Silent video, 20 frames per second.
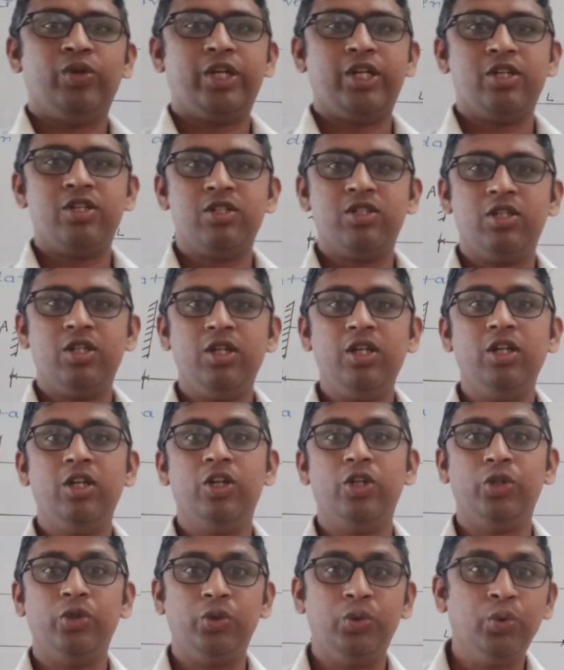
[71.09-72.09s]
What is
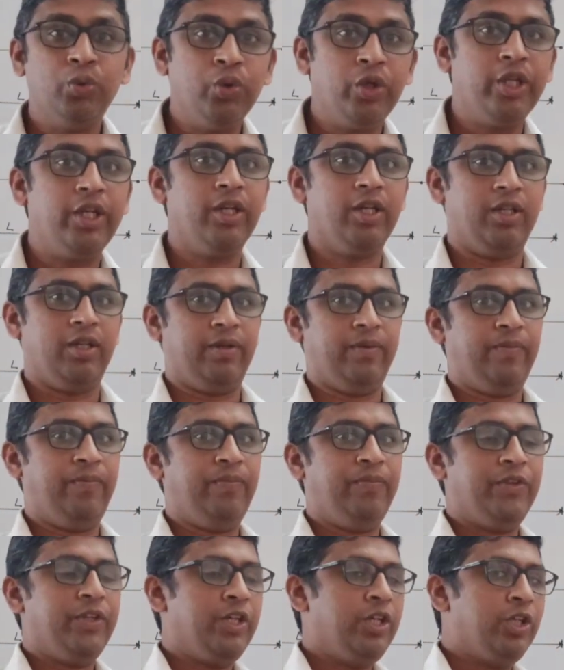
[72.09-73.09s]
the UDL?
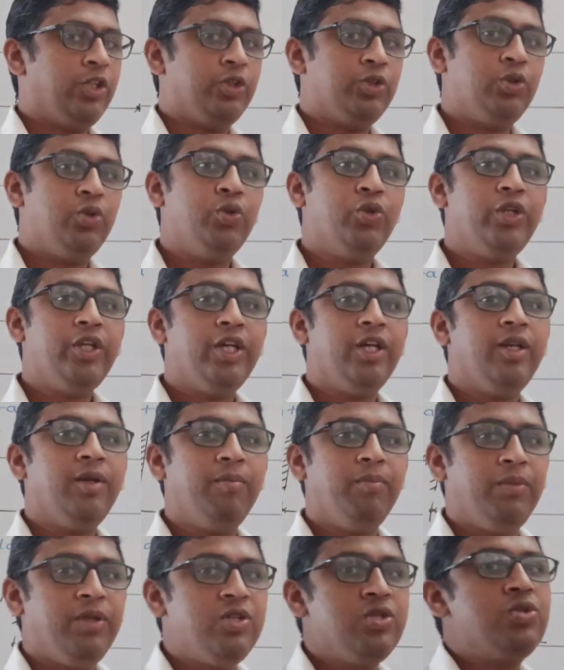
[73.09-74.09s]

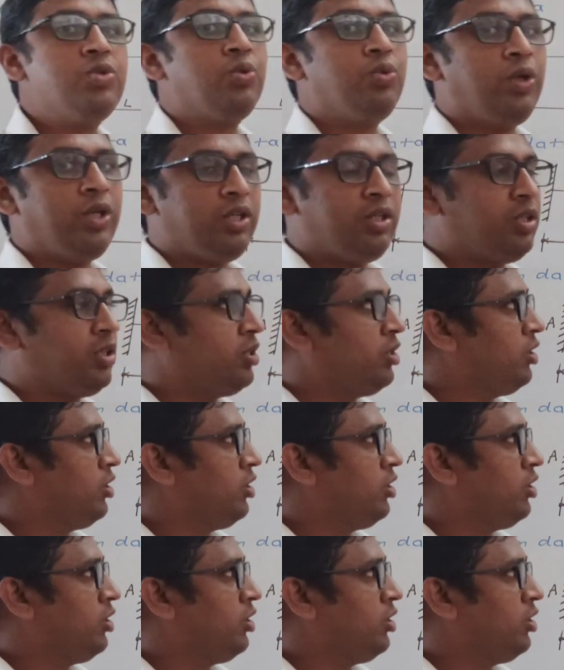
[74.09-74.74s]
UDL means what?